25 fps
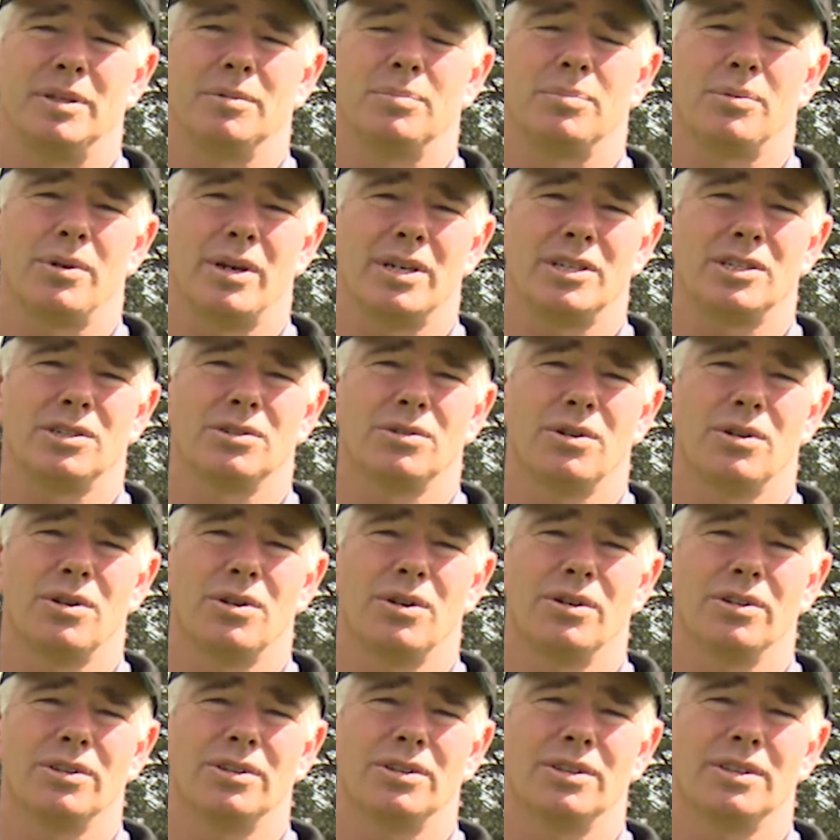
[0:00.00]
pressure
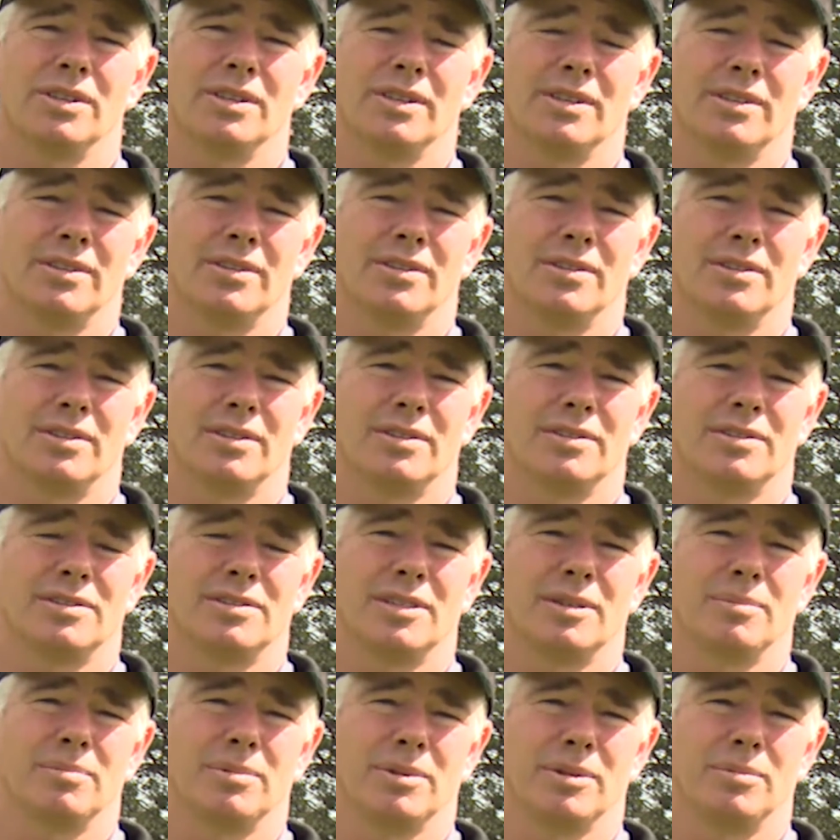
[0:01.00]
on,
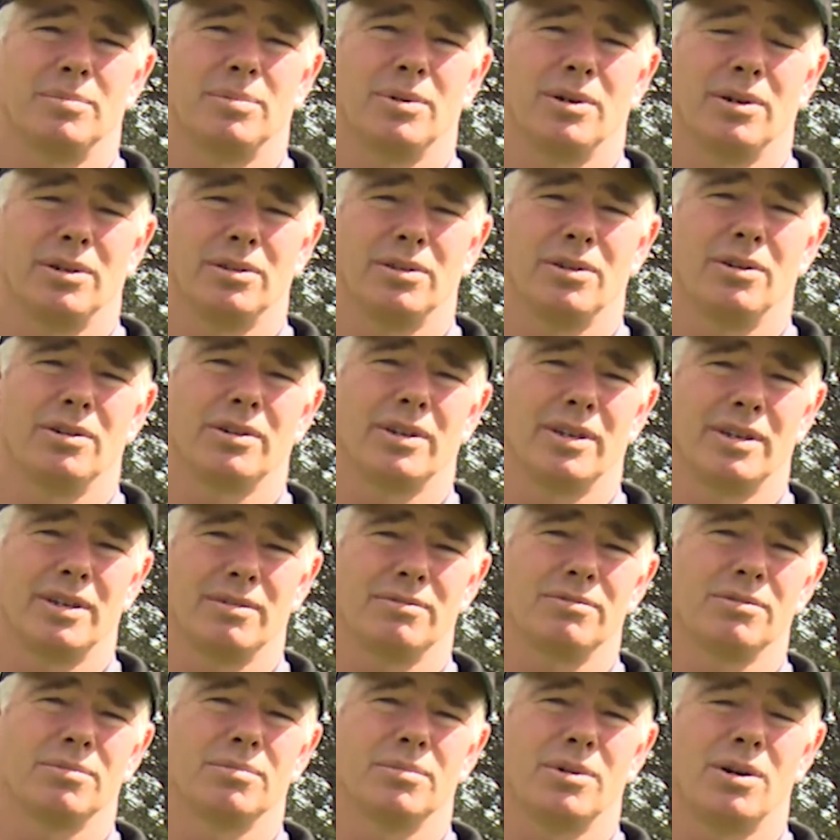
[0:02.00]
simply by knocking it
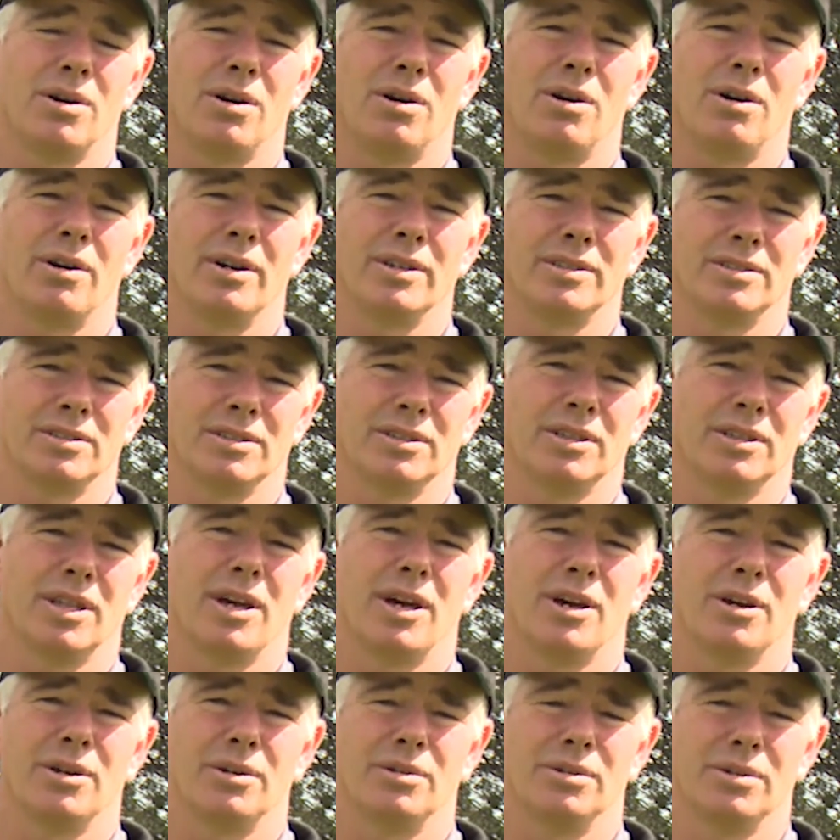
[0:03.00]
from high to
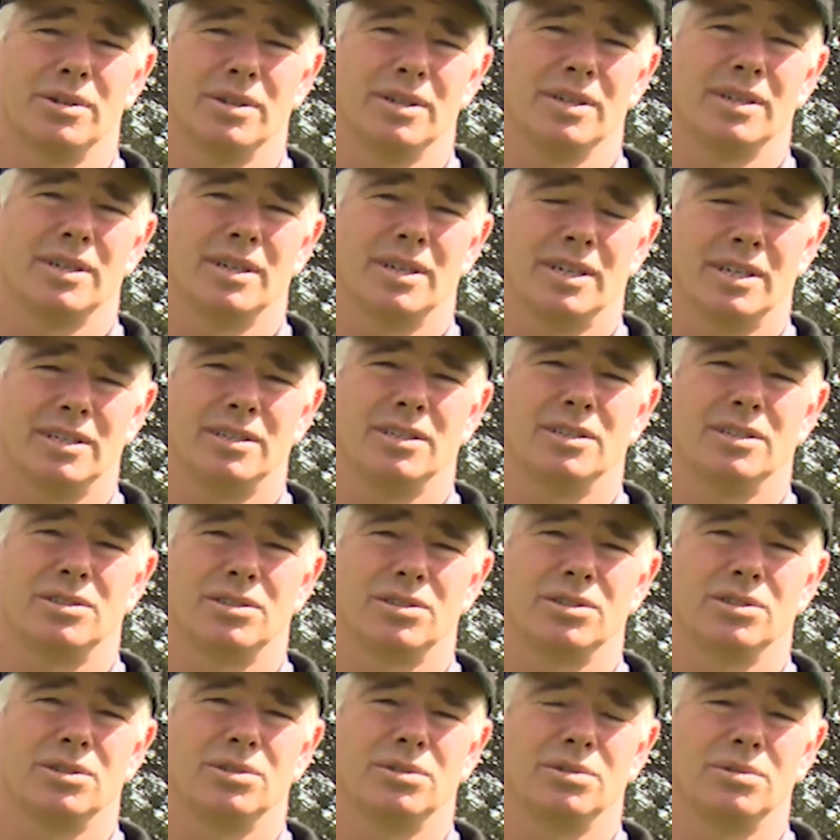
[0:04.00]
low in your
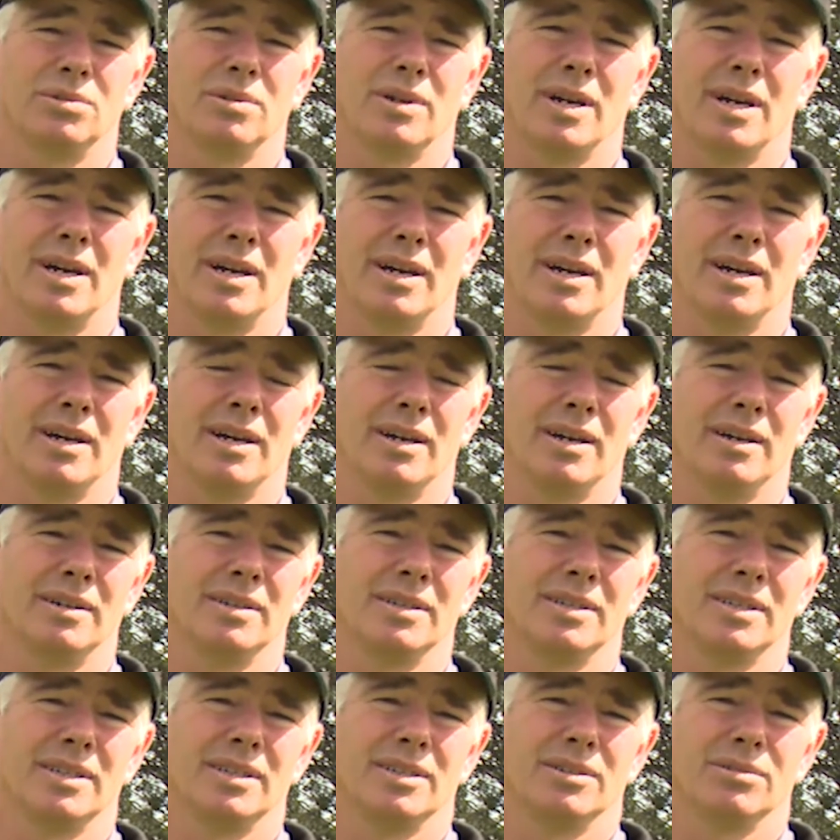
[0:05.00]
2
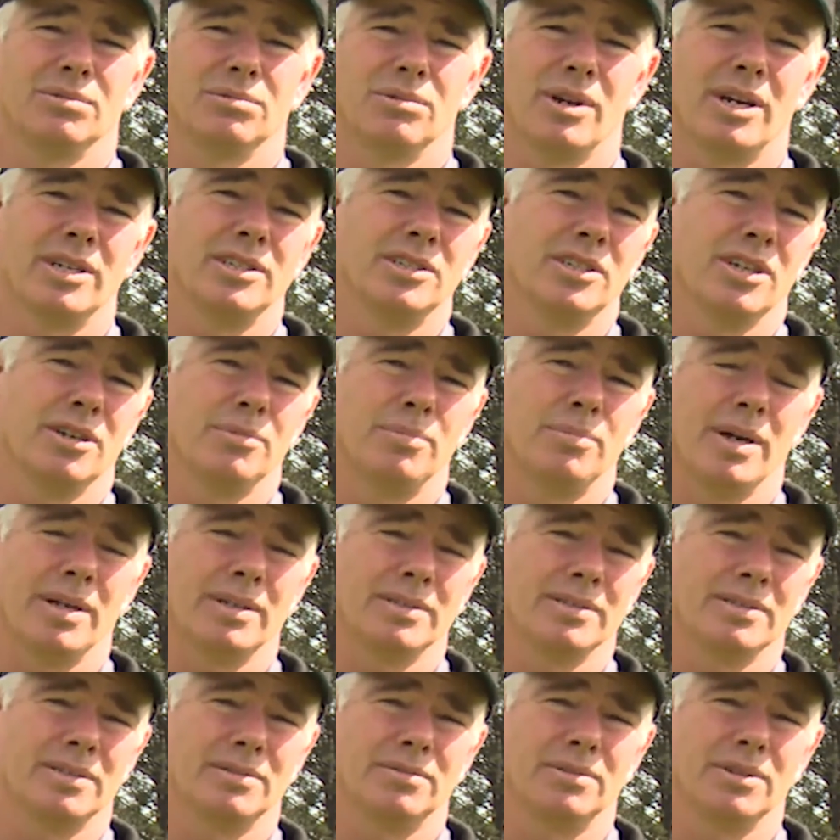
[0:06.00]
ratio
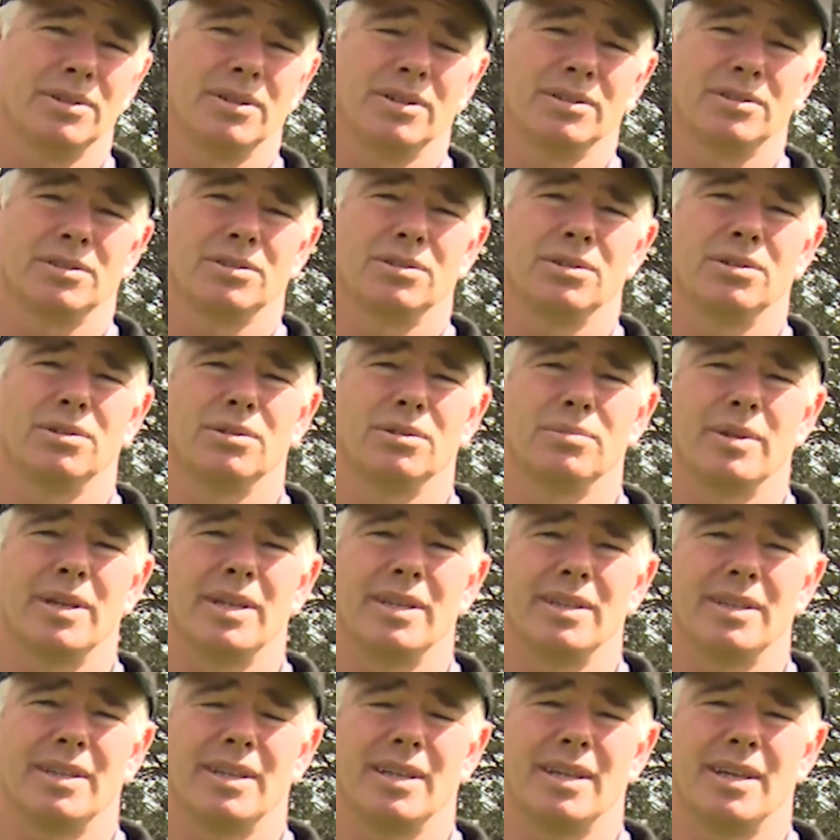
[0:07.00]
buttons, if you like to call them
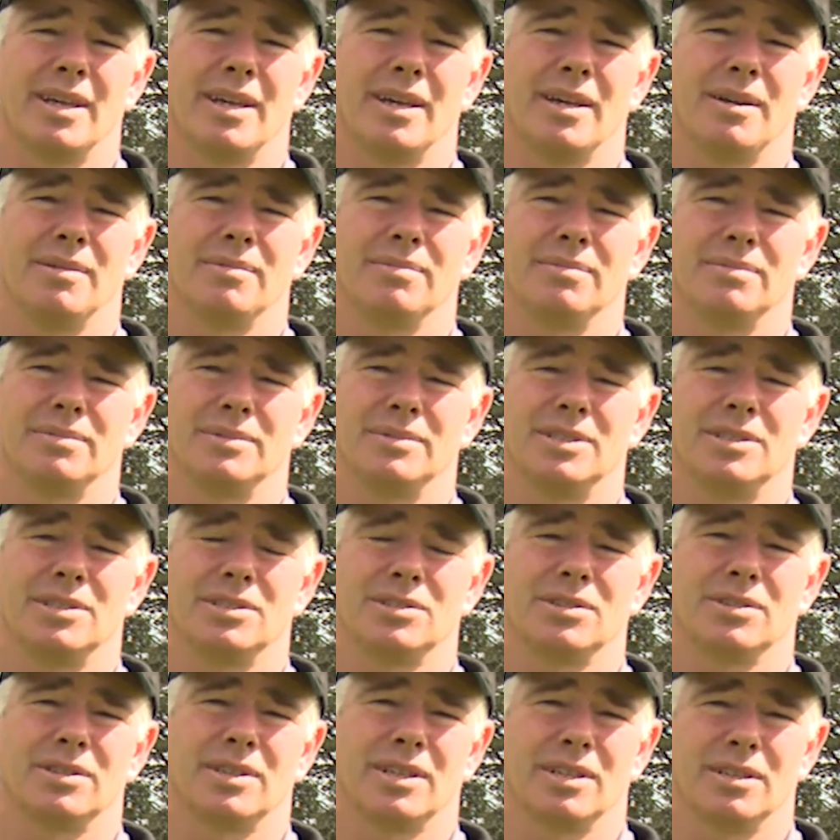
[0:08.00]
that, you just
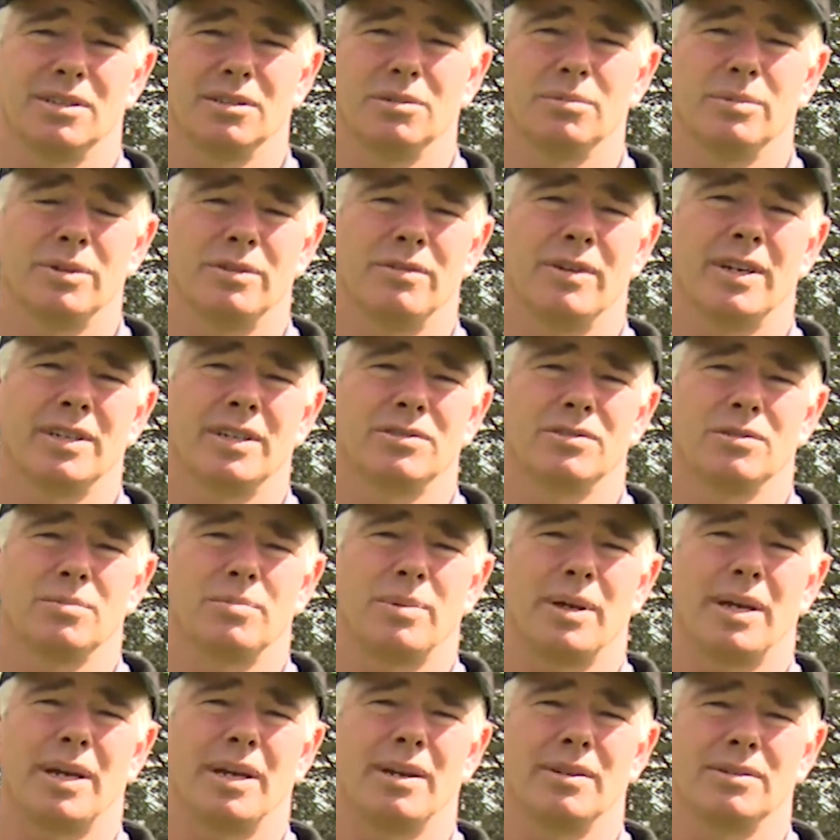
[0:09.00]
got that little bit of extra
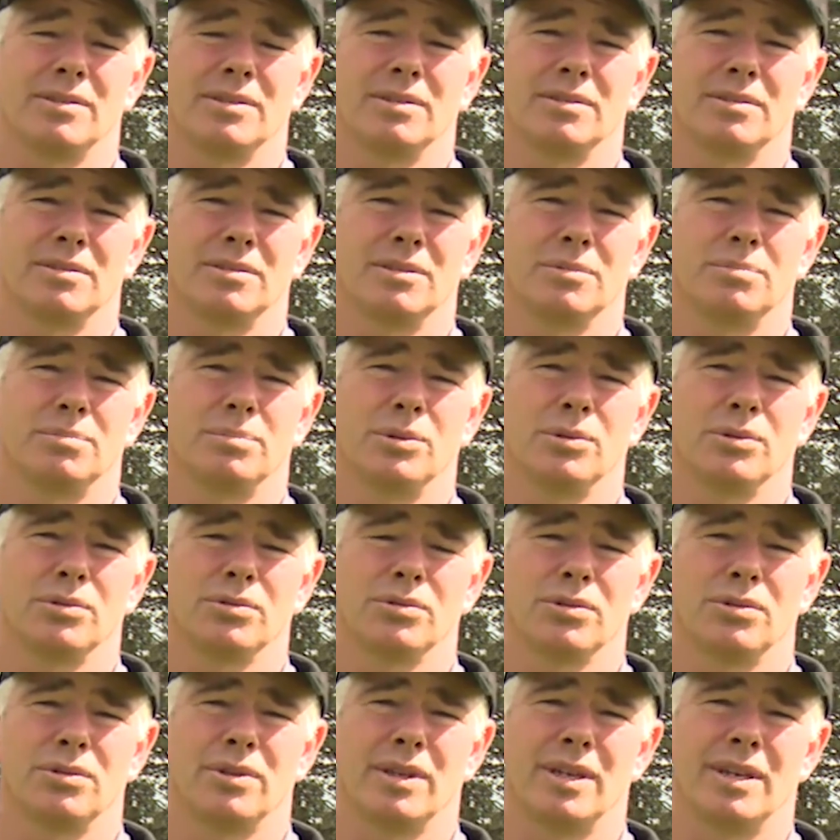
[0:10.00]
power to pull
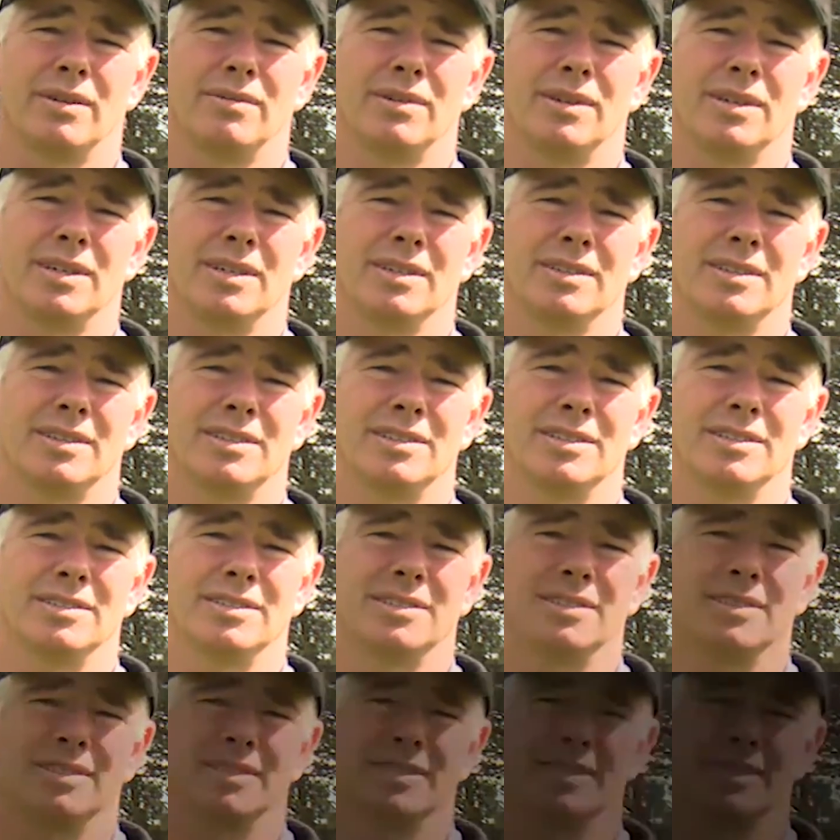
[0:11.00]
through the heavier conditions.